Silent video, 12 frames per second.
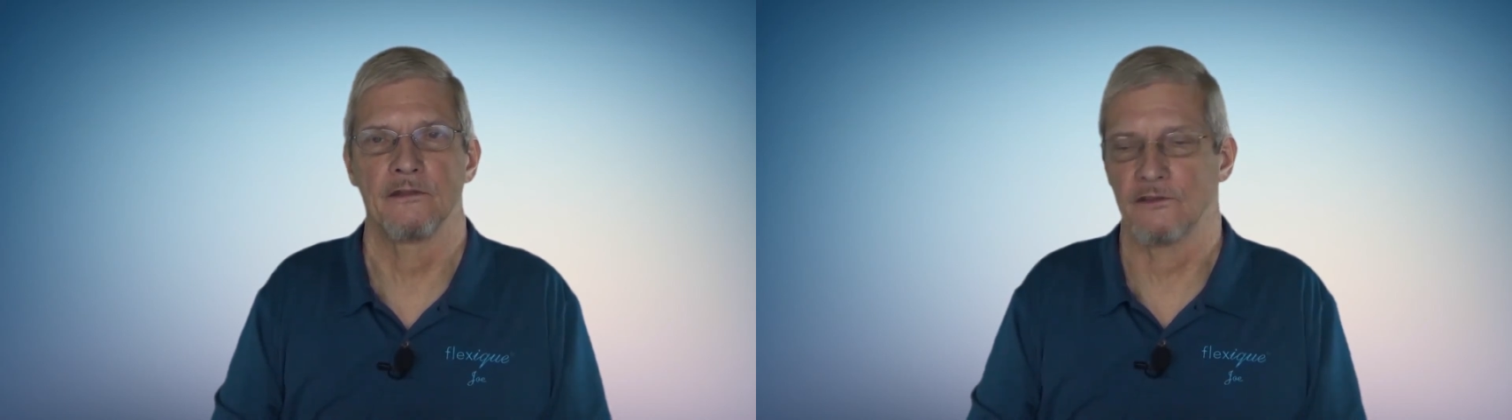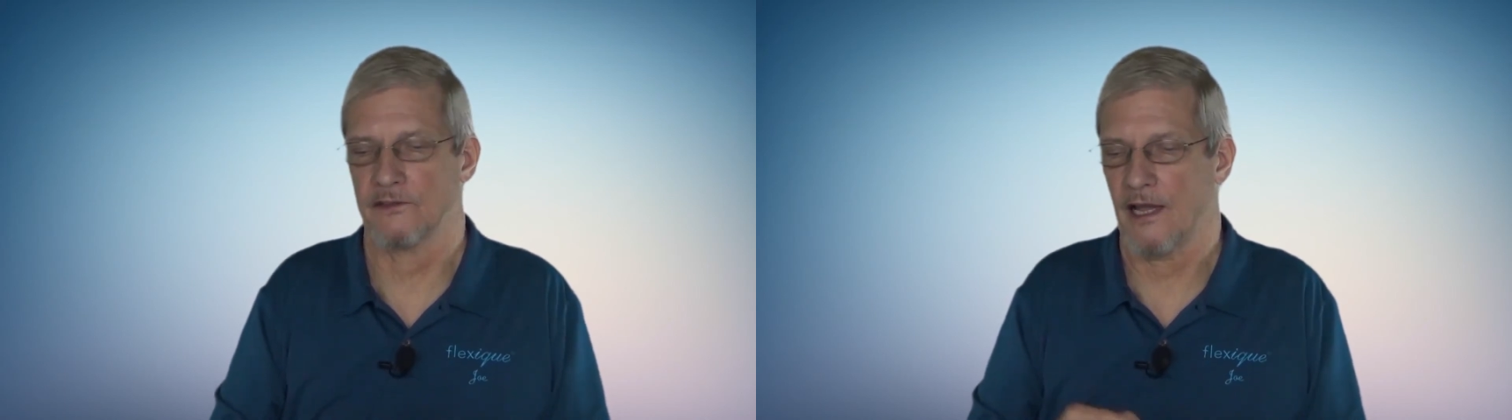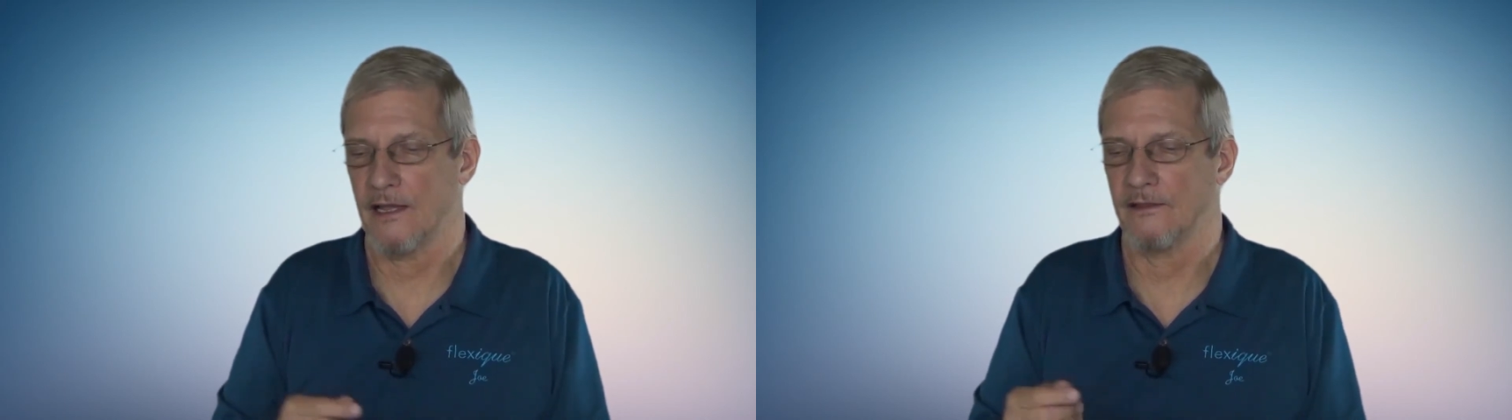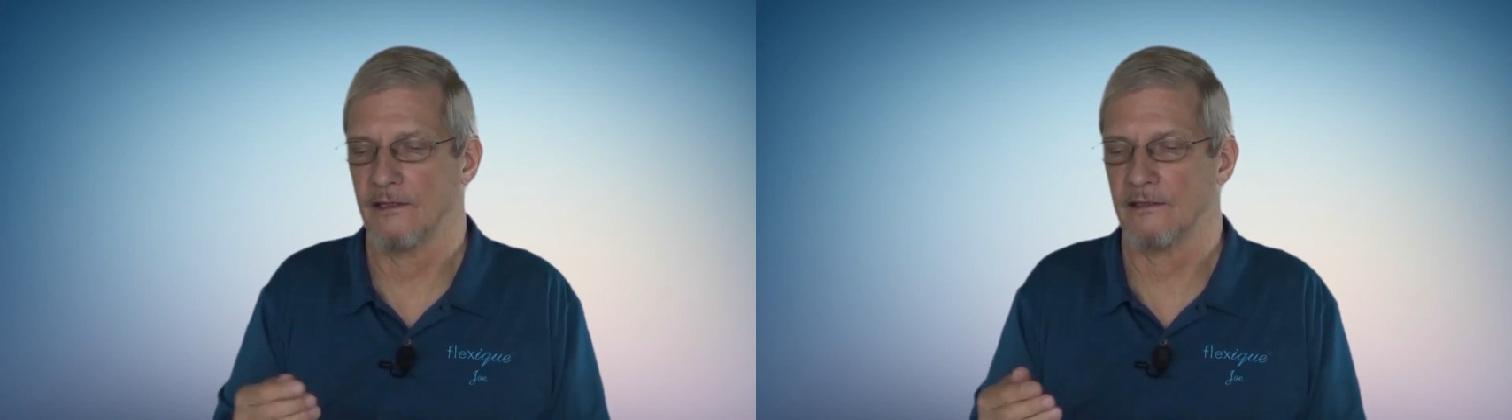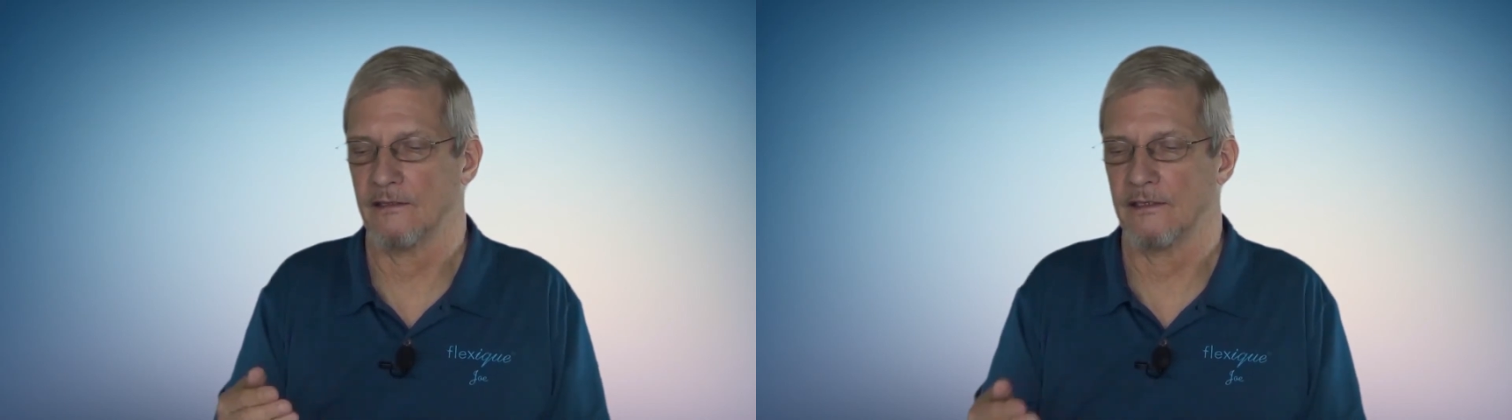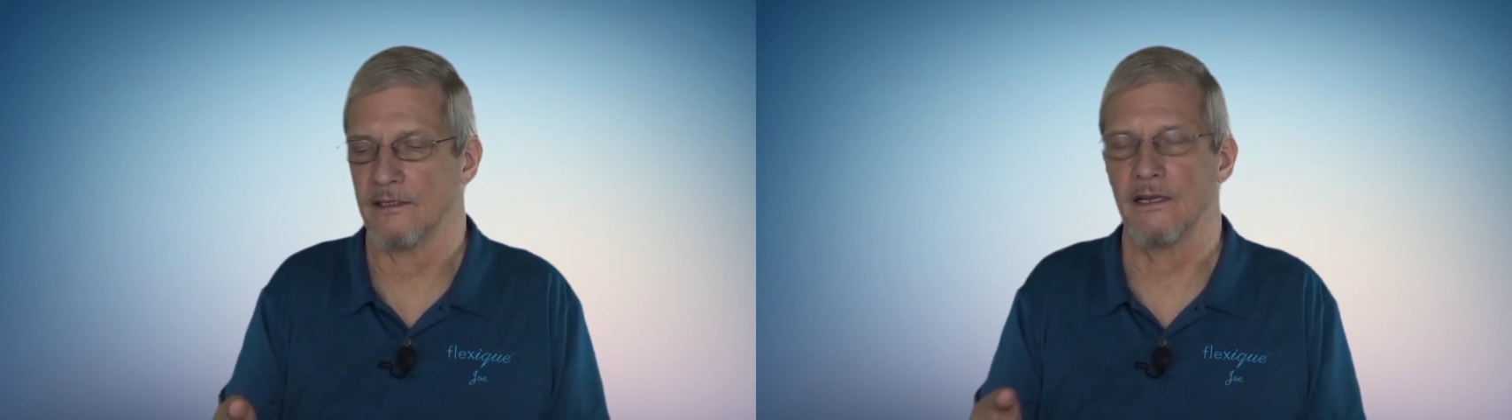The side that
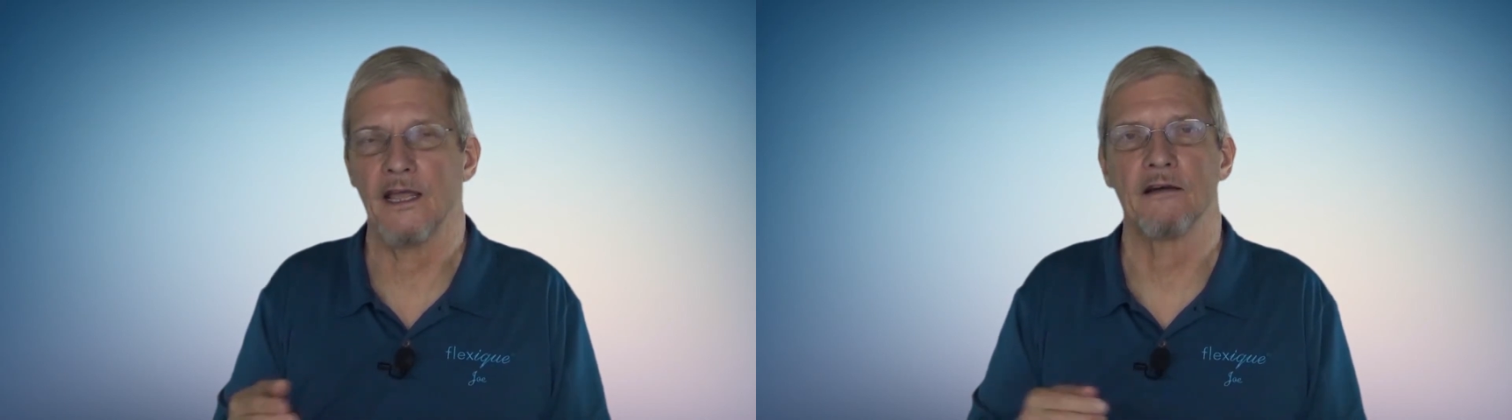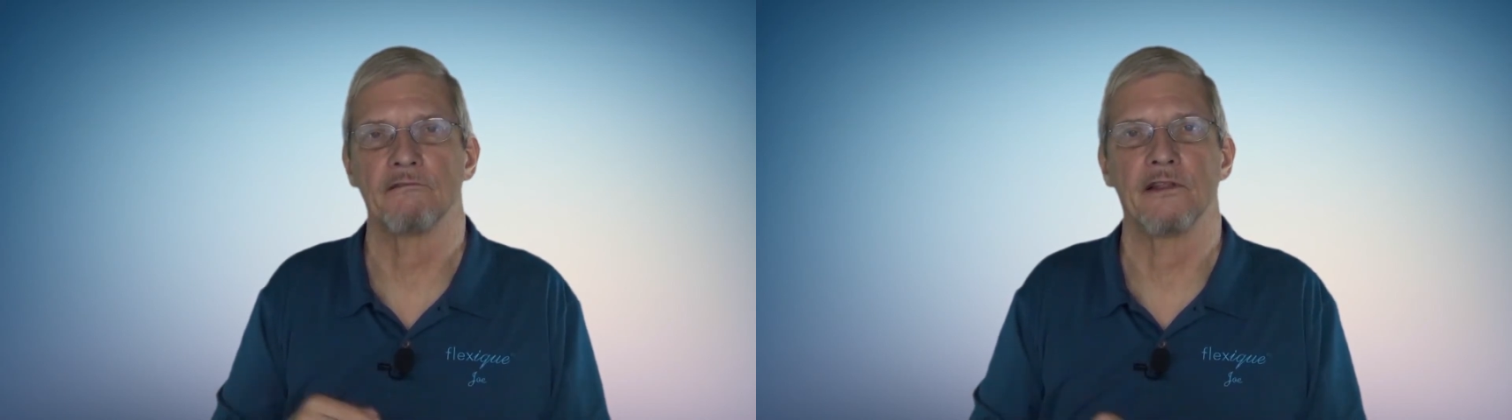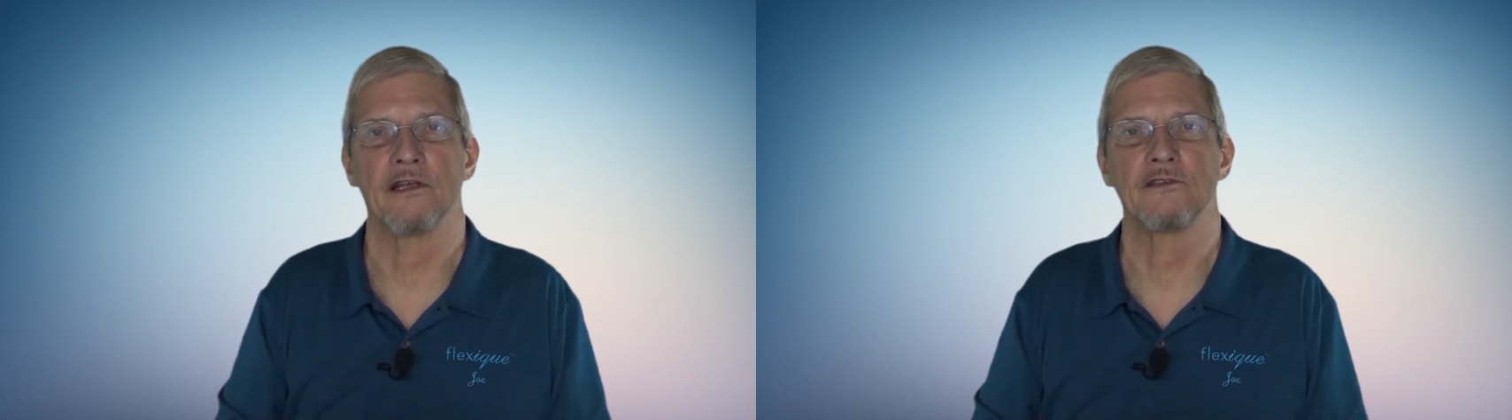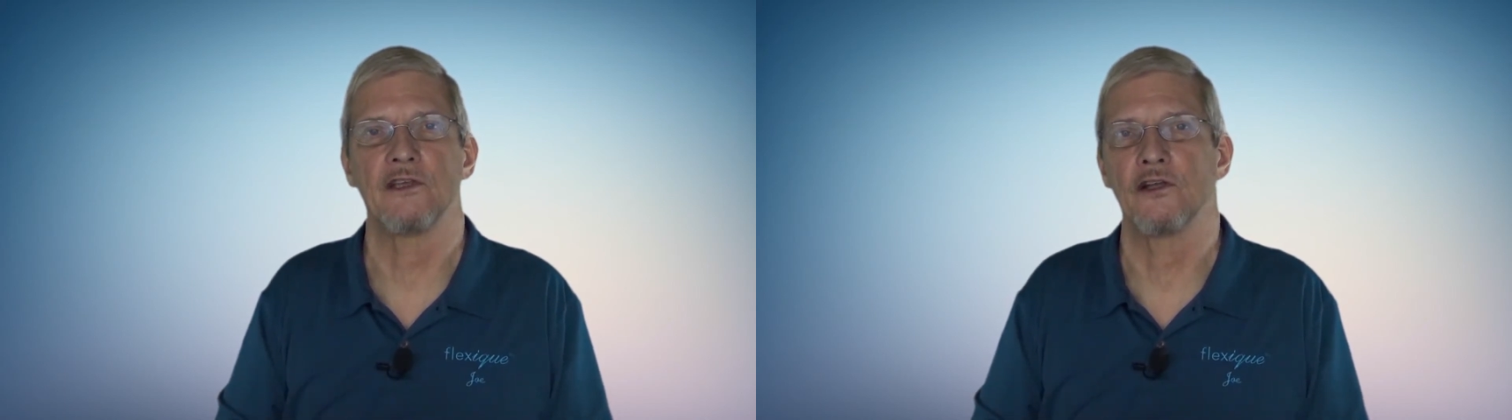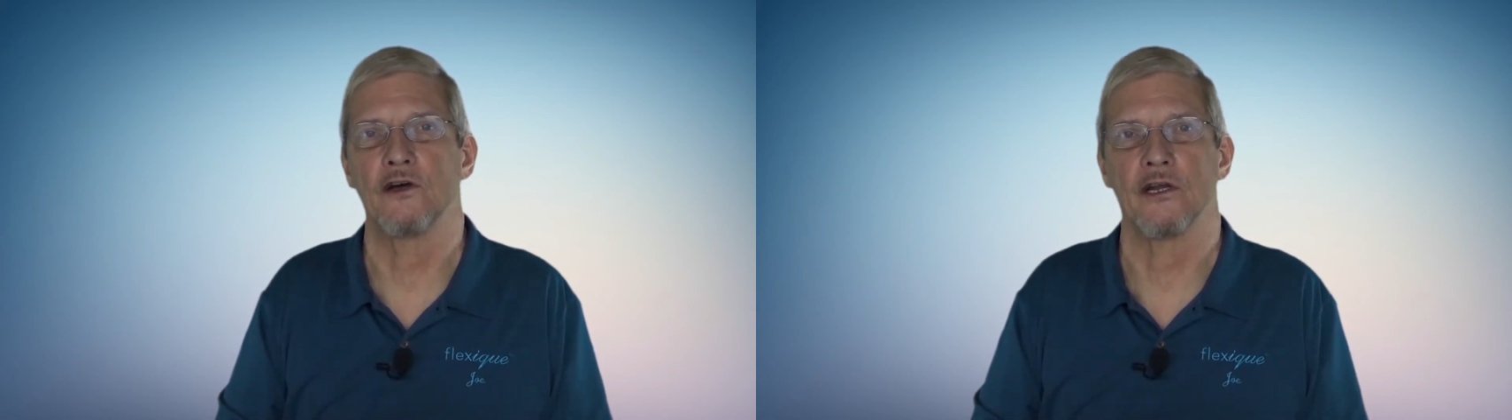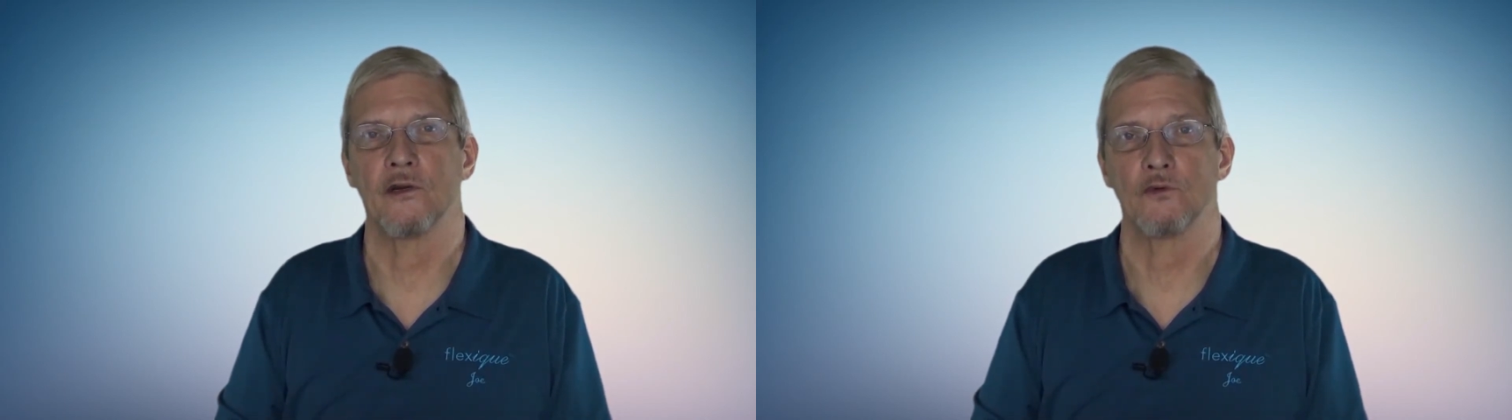didn't have
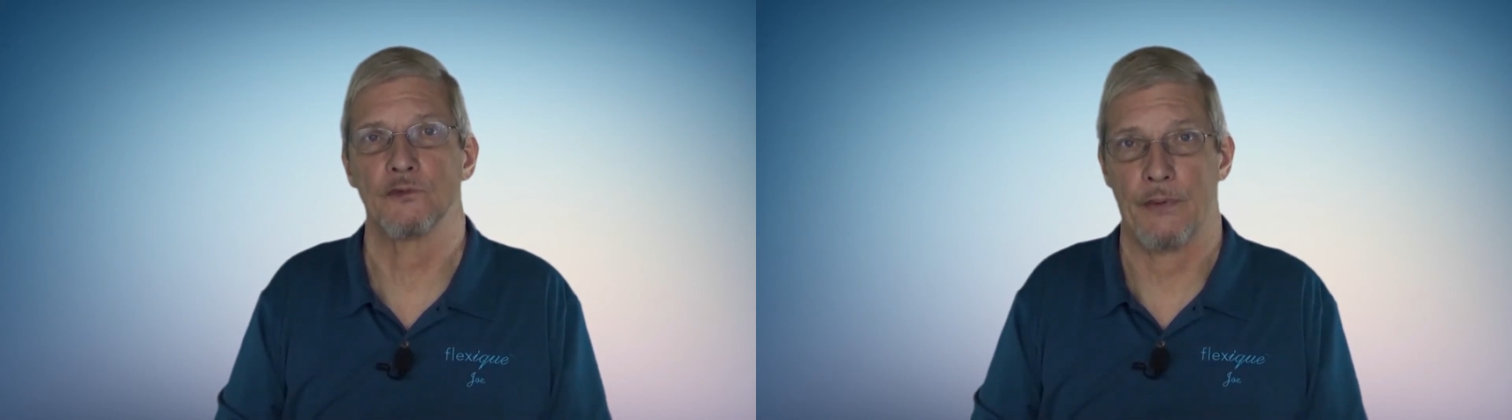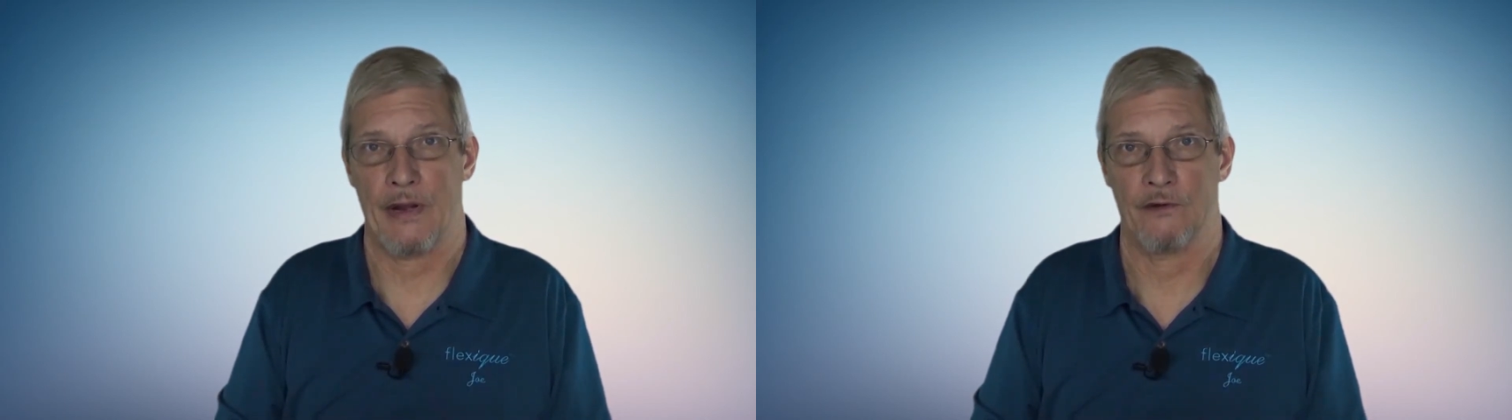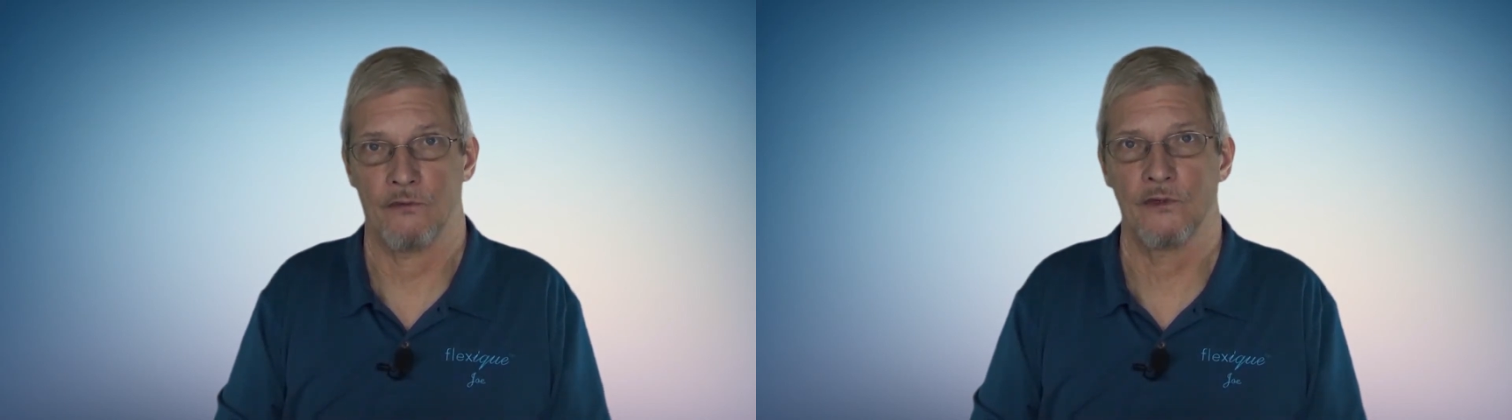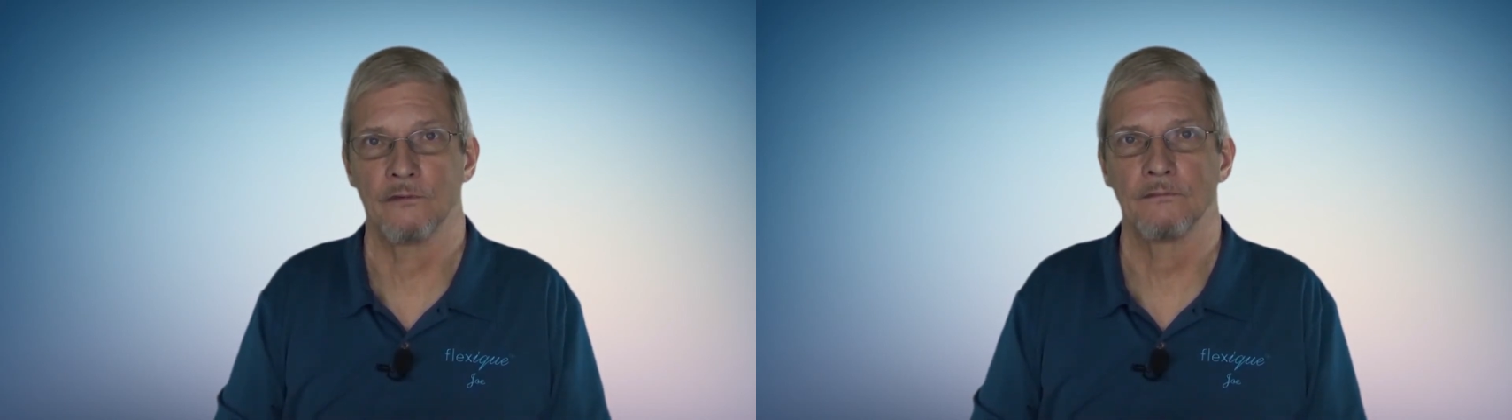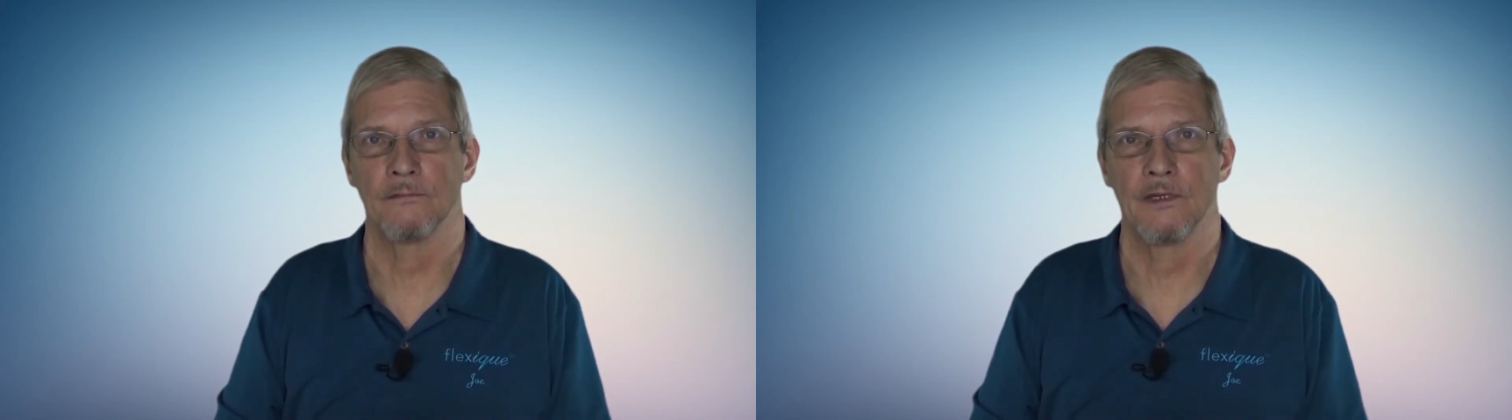Flexique on it was brown.